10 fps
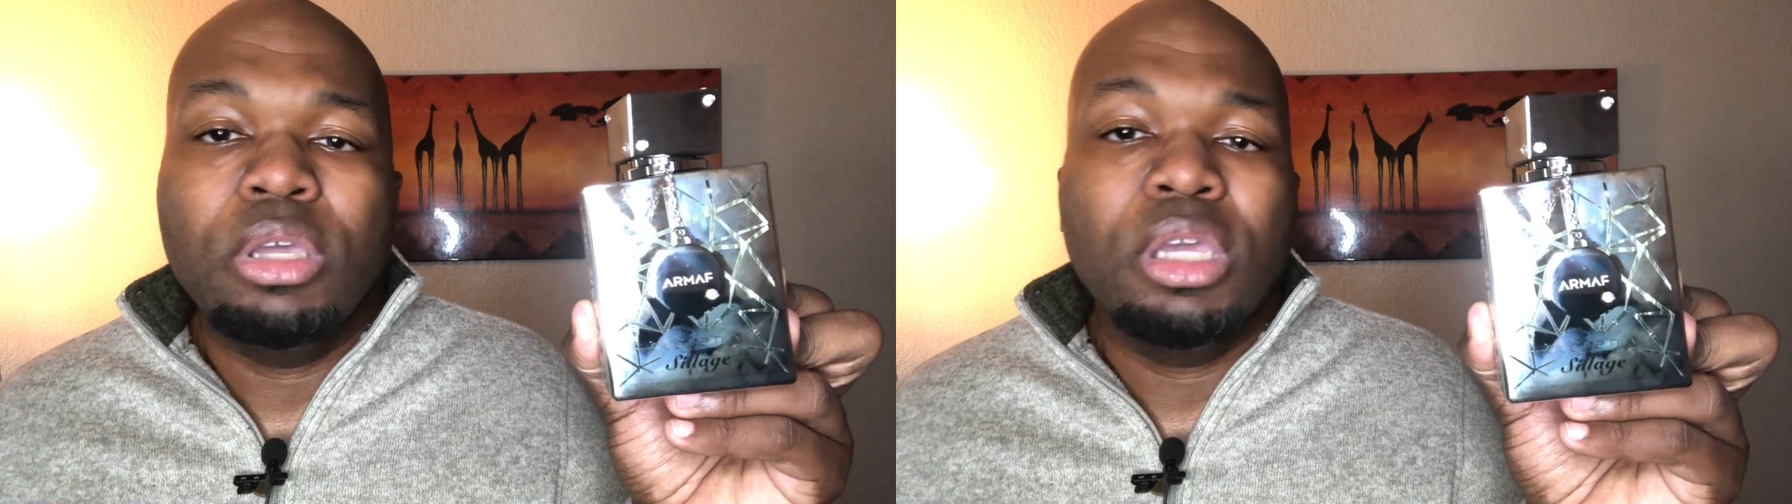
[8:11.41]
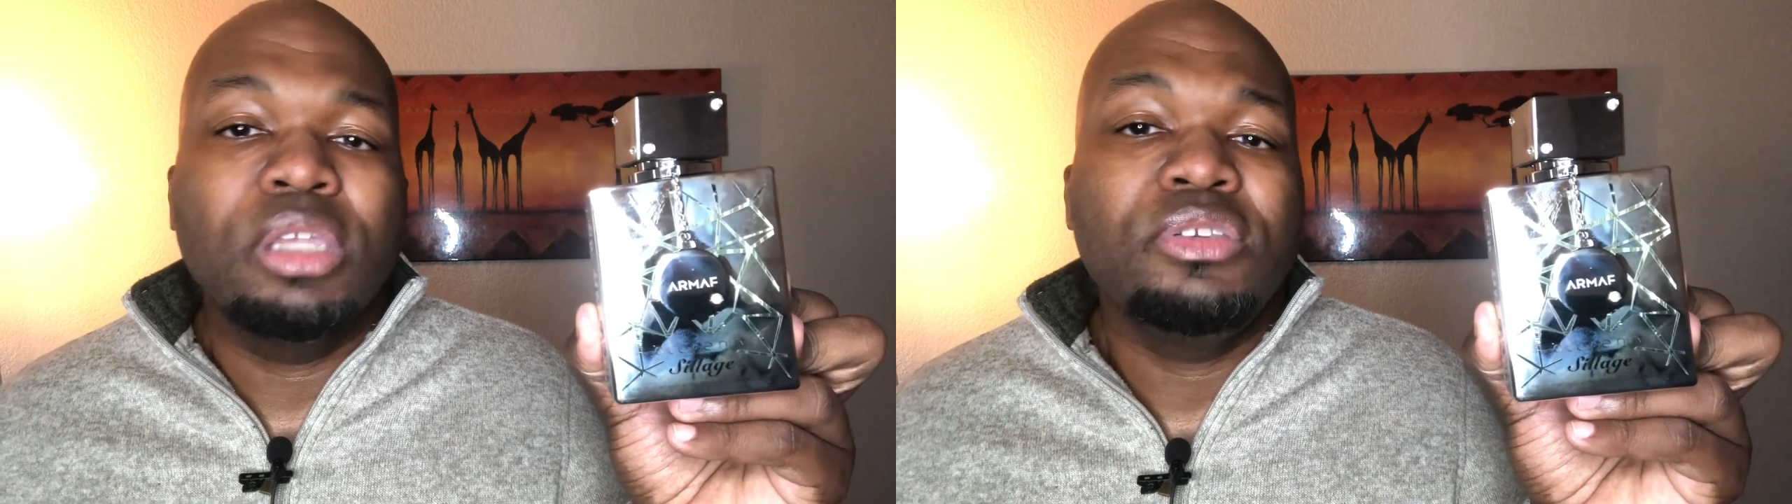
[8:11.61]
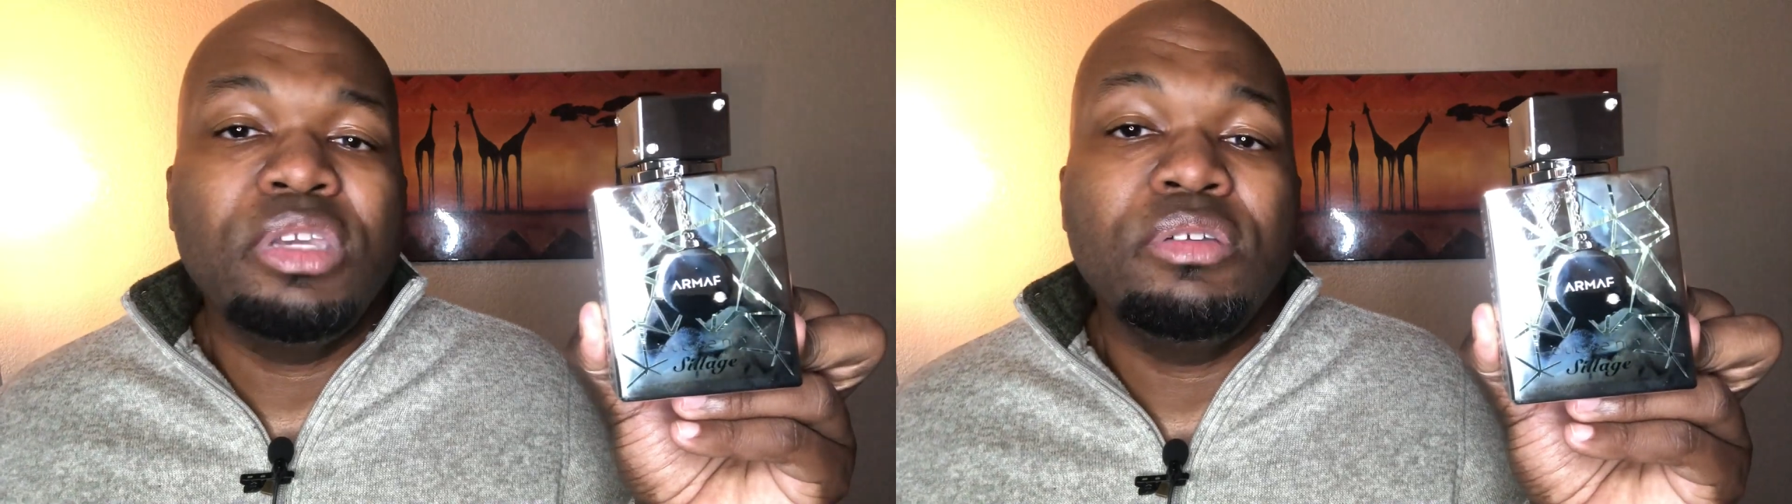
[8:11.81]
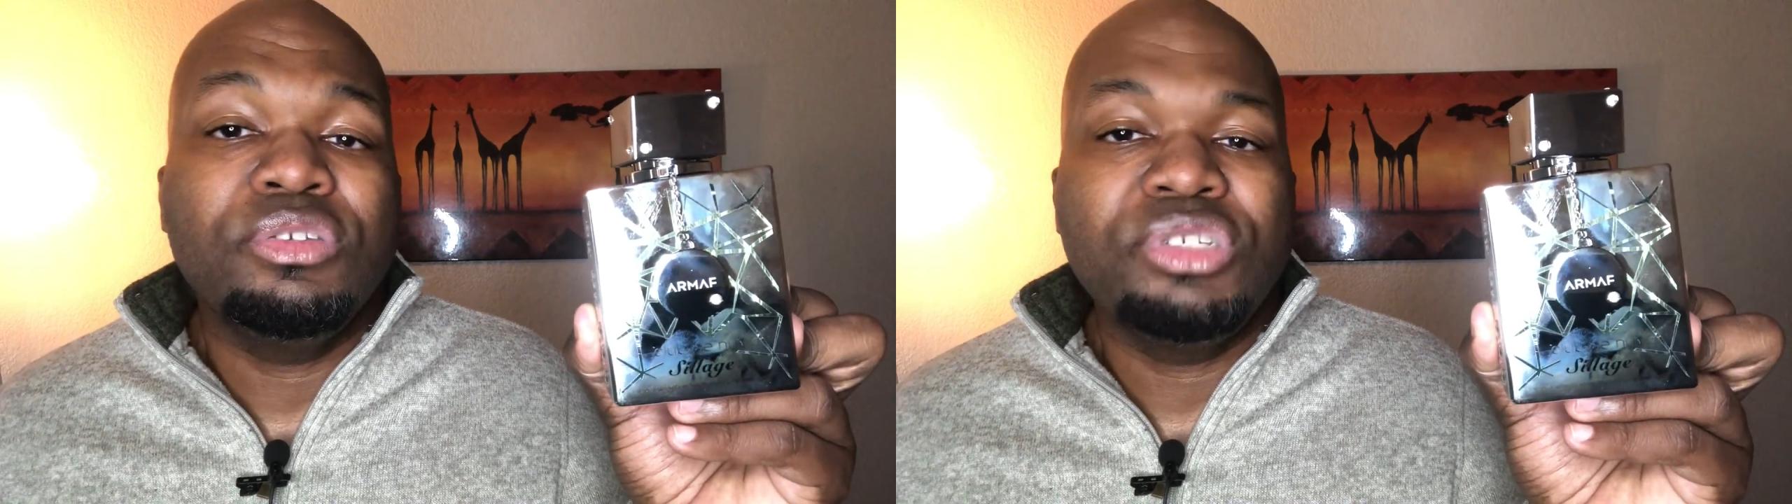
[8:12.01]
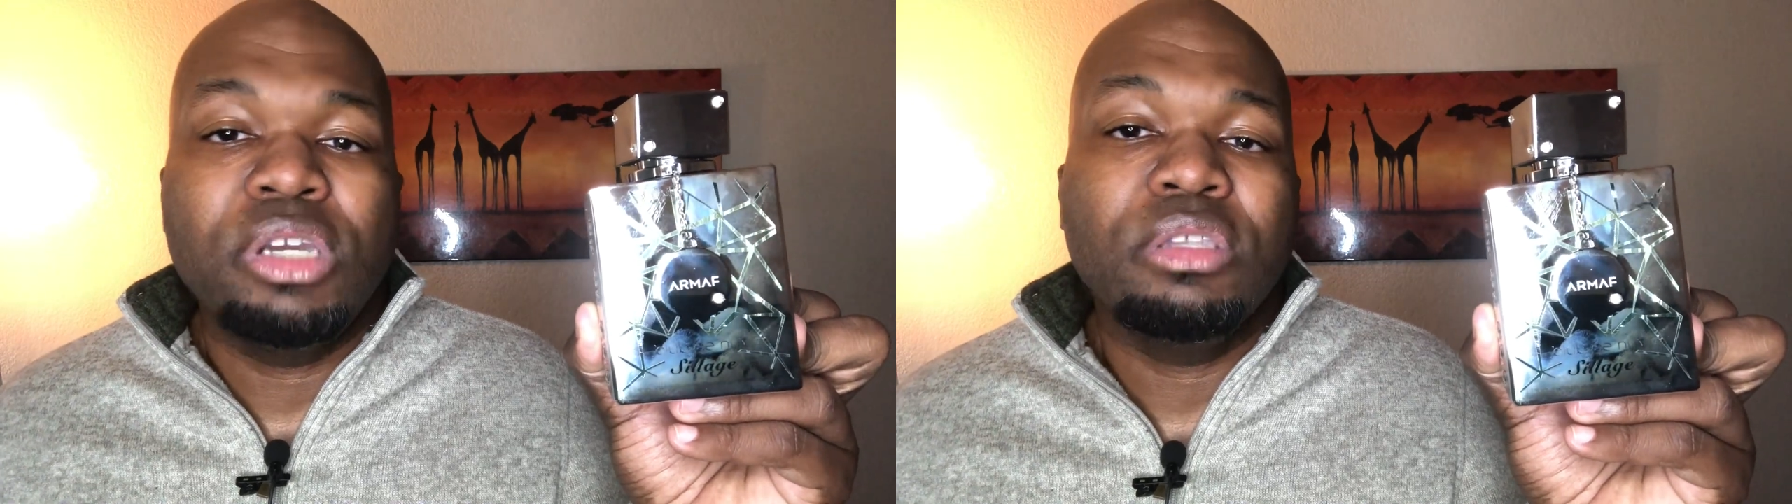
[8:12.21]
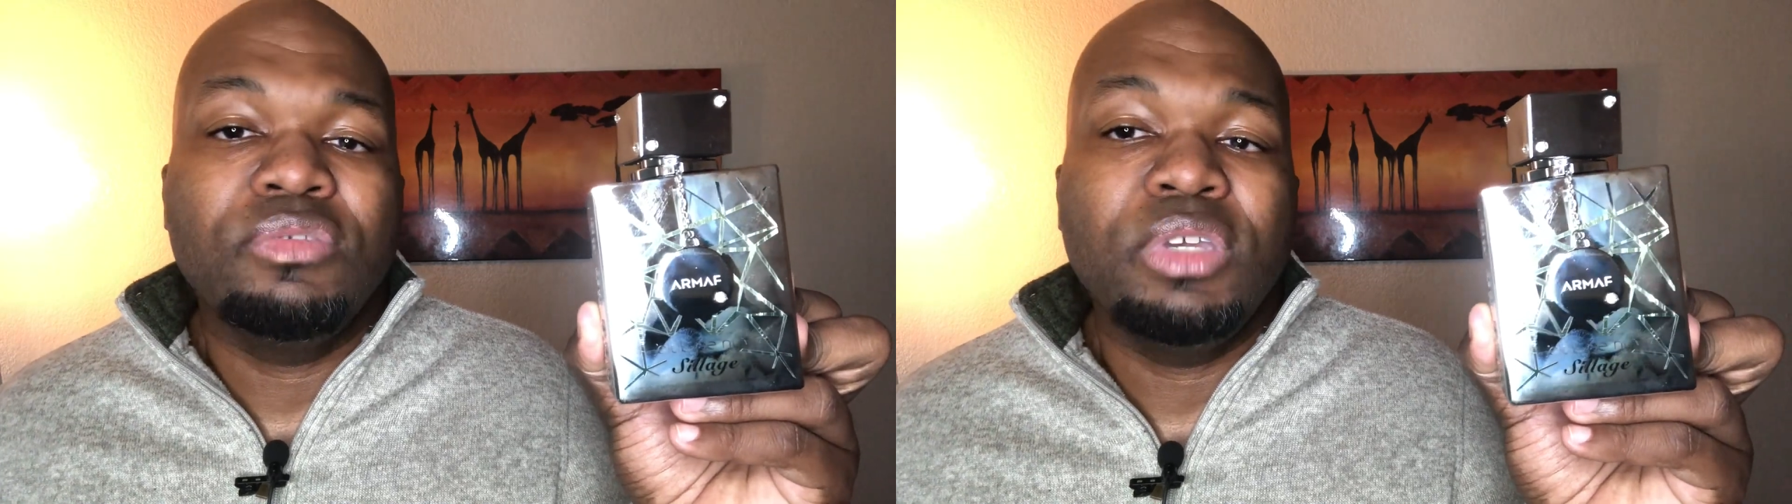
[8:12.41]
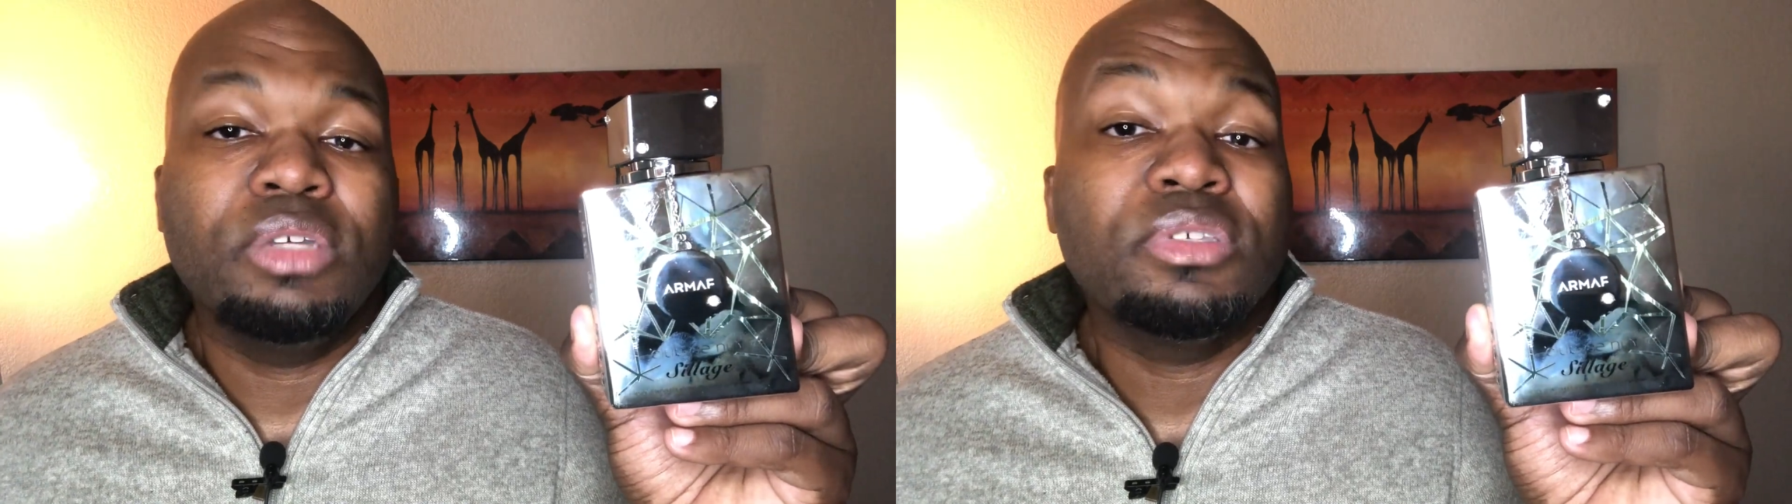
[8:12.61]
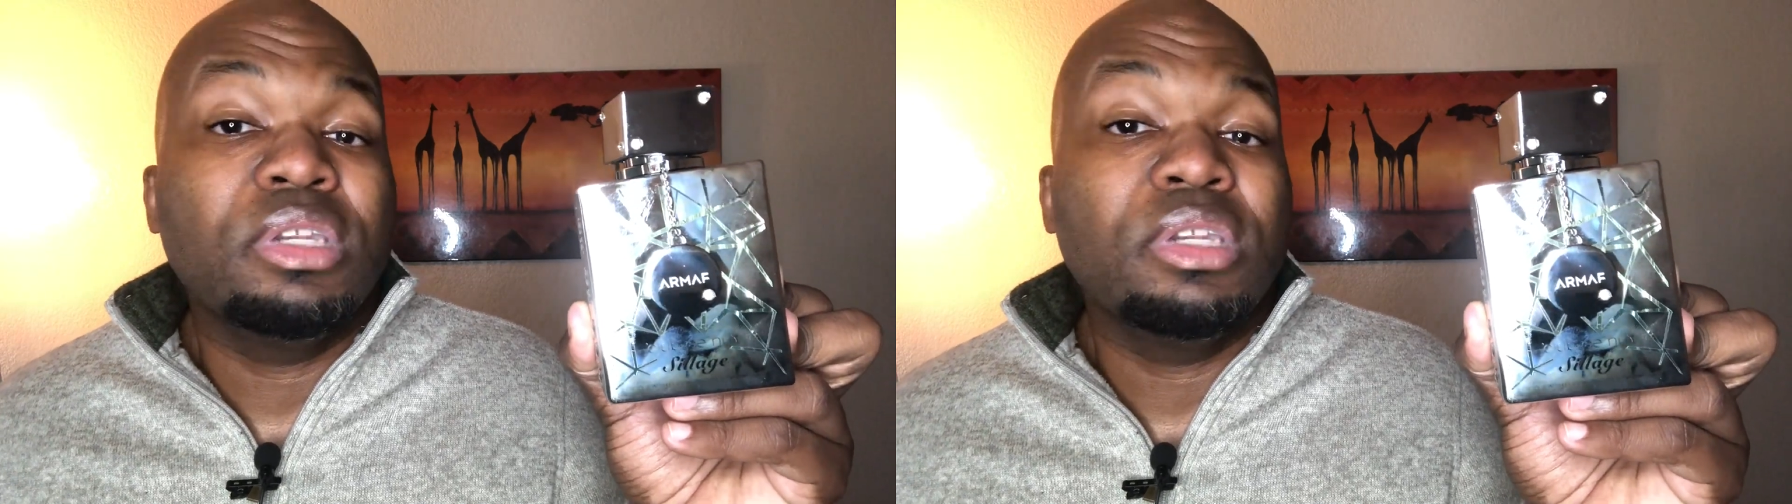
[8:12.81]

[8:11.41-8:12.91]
and continue to share this video so